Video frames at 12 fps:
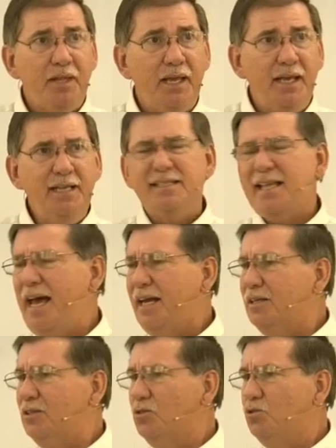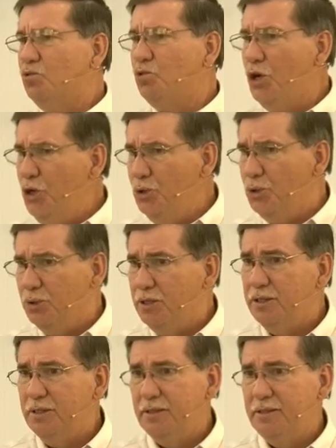Is that
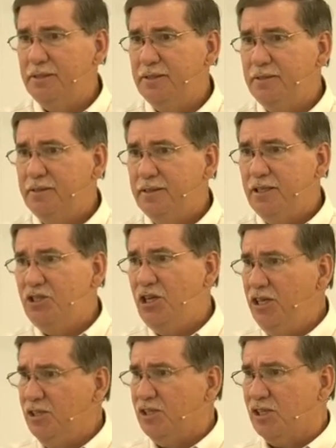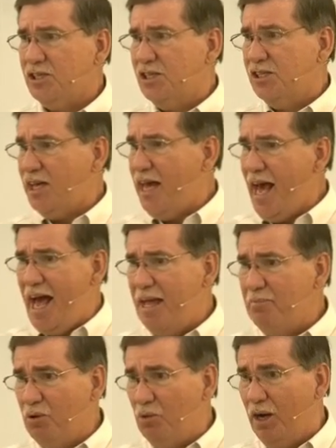rude that Jesus to say, I
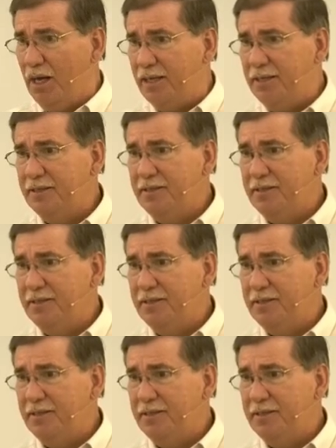am the way?